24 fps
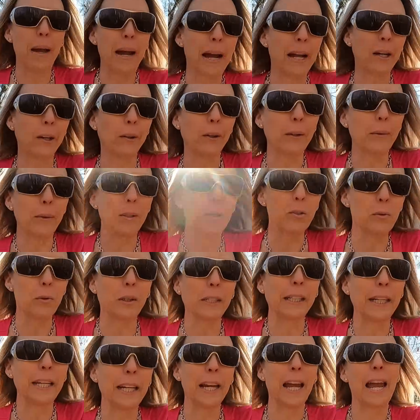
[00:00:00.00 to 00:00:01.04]
battery with
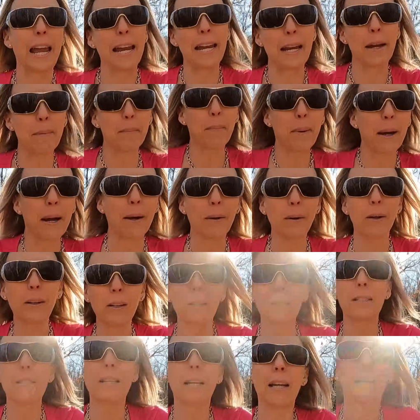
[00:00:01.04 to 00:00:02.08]
28 amp
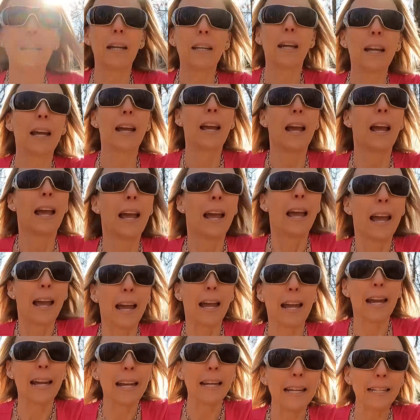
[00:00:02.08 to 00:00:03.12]
hours,
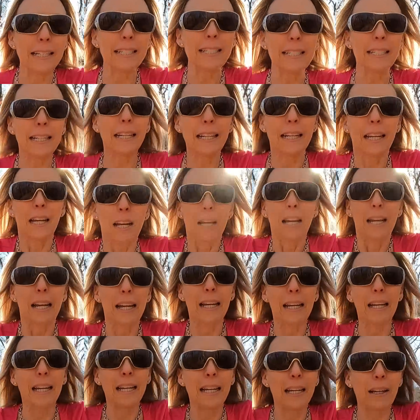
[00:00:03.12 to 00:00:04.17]
and
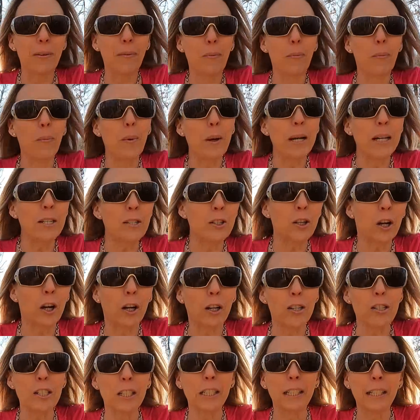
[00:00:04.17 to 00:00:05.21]
when
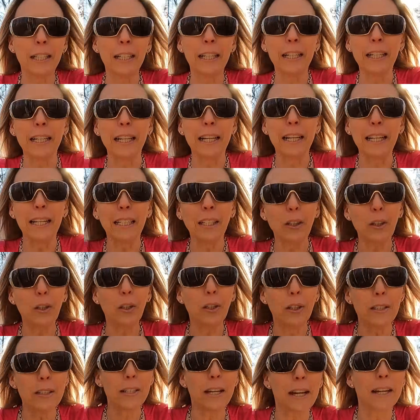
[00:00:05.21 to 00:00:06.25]
charging it, it
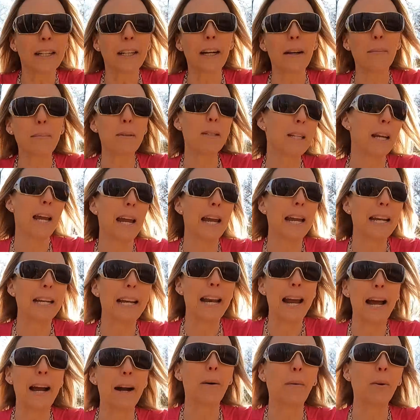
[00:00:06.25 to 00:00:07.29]
could take up to
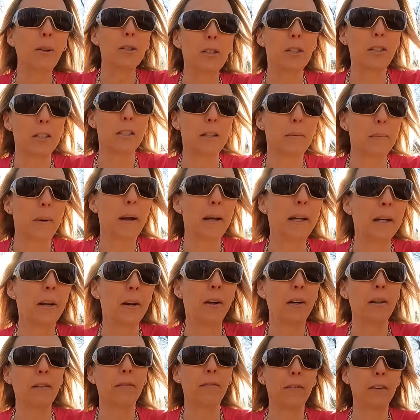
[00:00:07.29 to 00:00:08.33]
8 hours, just depending
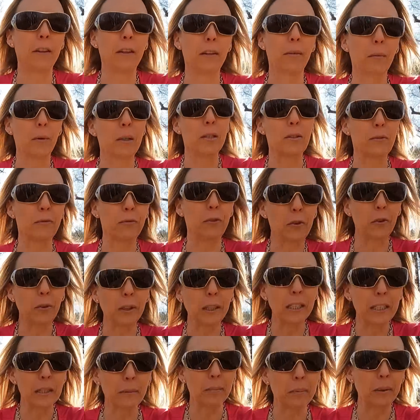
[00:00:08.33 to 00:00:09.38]
on if it was
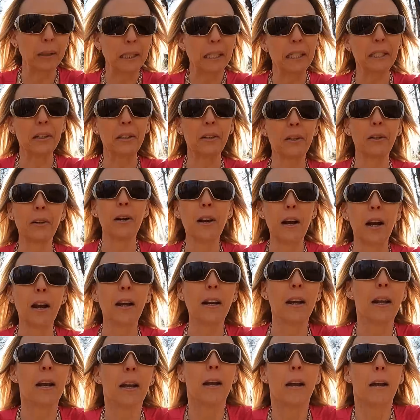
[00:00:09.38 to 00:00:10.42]
fully depleted or
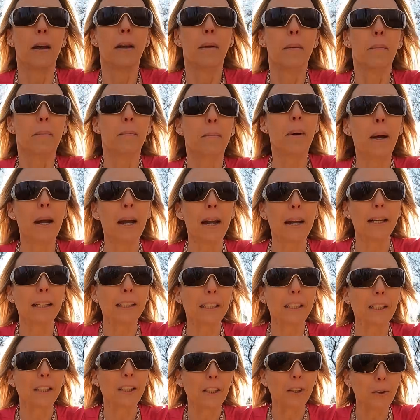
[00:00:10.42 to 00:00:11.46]
not, but
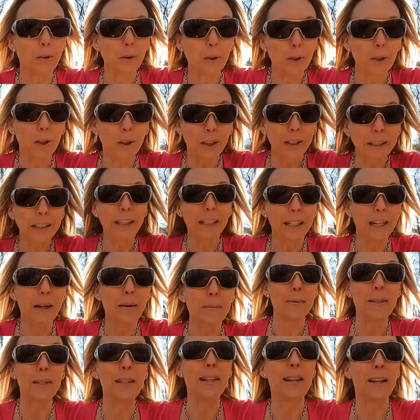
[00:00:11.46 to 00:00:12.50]
you could get
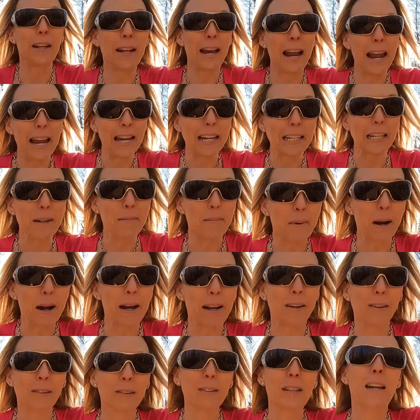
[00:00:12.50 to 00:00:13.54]
up to the 80
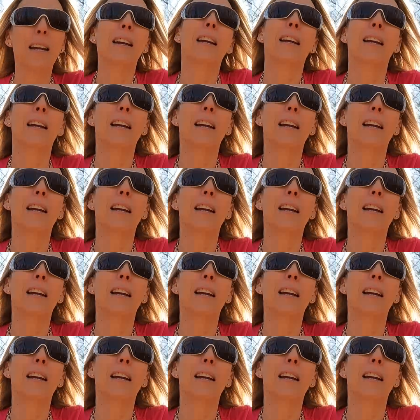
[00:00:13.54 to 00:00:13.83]
miles.